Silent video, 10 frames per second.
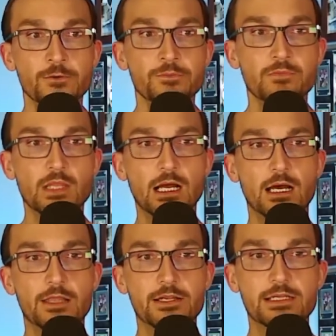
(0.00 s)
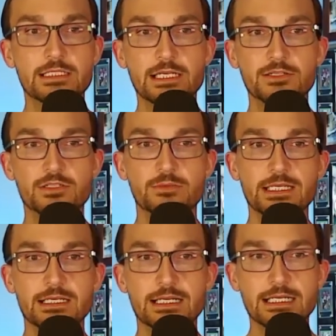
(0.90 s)
There continues to
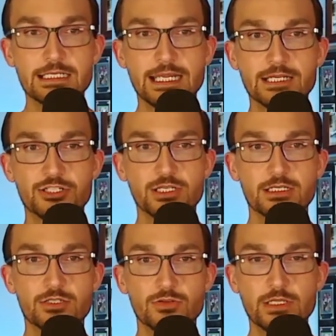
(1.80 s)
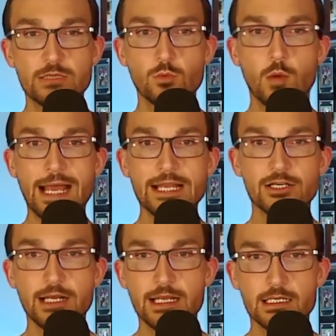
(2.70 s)
be a contagion to the
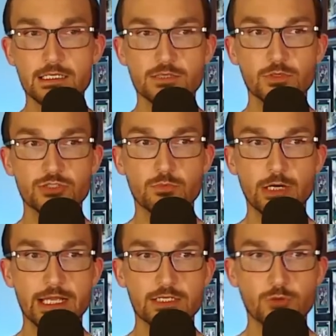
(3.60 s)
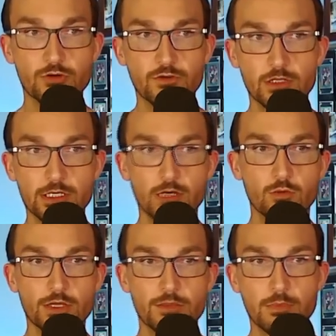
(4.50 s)
wider Anheuser-Busch brand portfolio,
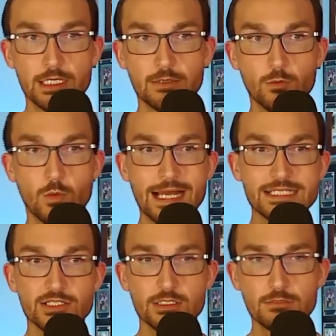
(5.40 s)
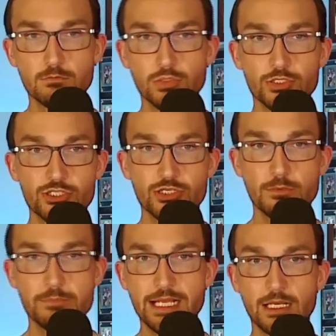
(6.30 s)
with Budweiser, Busch,
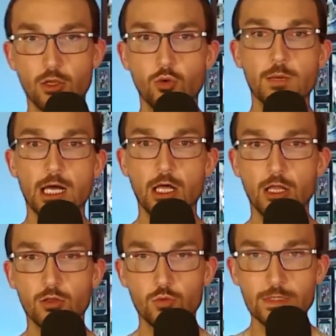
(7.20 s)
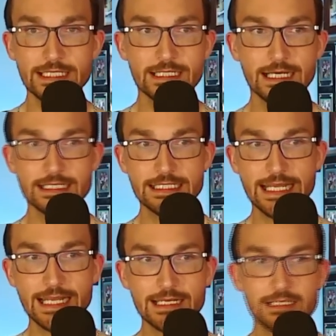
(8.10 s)
Michelob all weak
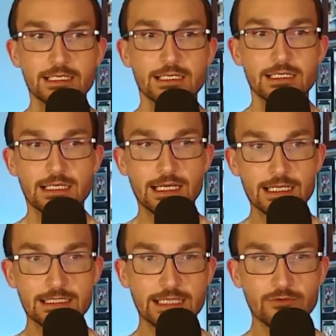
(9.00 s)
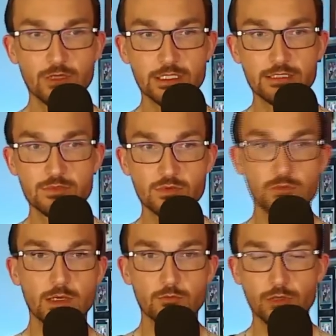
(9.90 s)
again. Dave Williams
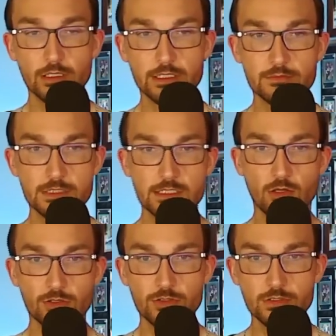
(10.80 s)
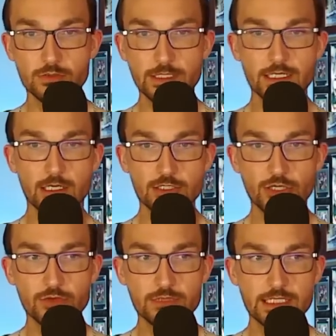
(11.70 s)
with Bump Williams told Newsweek on
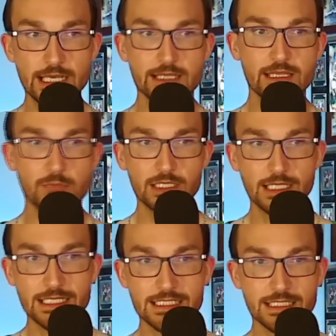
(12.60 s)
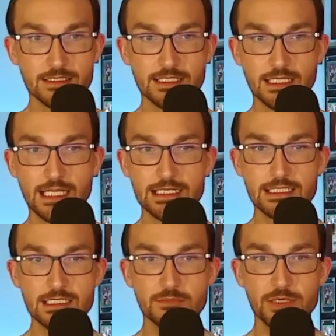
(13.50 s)
Tuesday that Bud Light sales decline
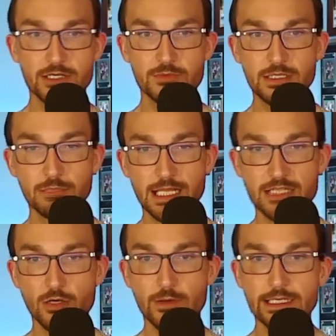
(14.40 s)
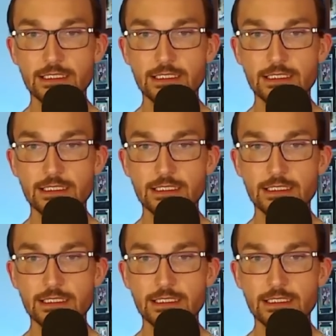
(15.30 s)
does appear to be plateauing.